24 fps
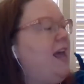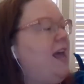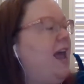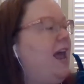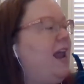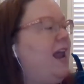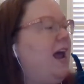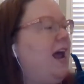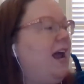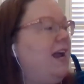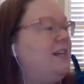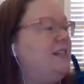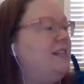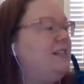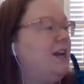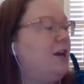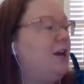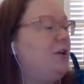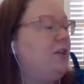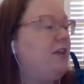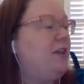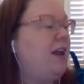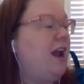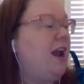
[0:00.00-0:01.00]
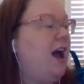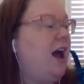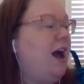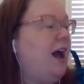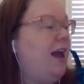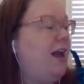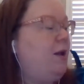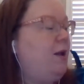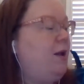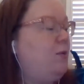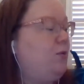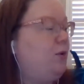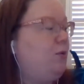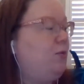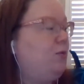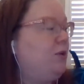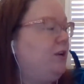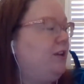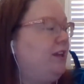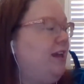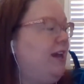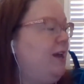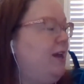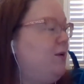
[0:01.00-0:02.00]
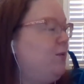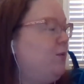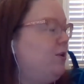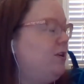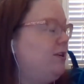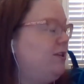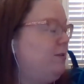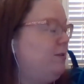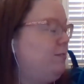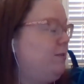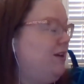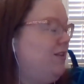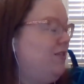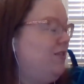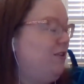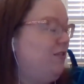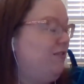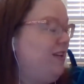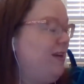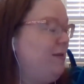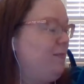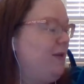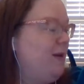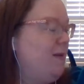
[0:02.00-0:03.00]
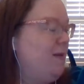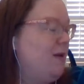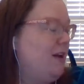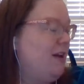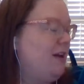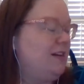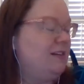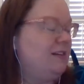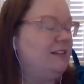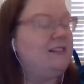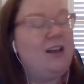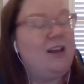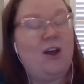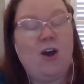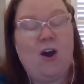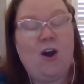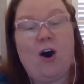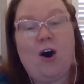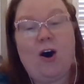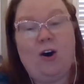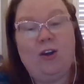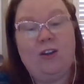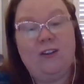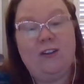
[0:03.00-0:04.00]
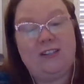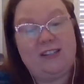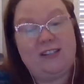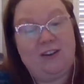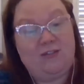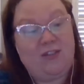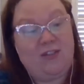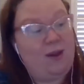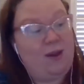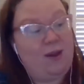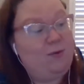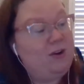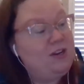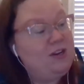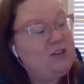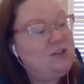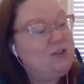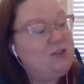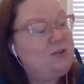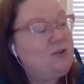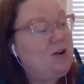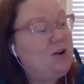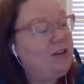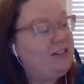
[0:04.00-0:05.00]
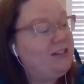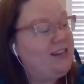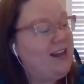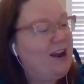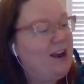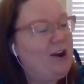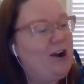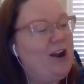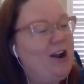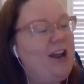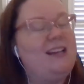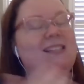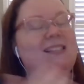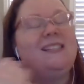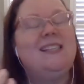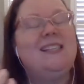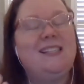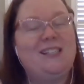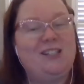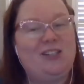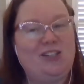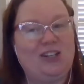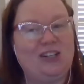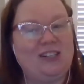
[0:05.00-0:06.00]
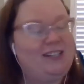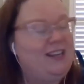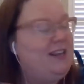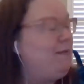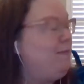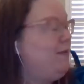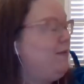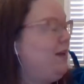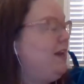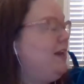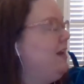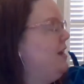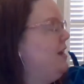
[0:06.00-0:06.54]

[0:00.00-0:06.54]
And I can tell that I would really want to be in their family because all the stuff they want to do on Saturdays, just like me.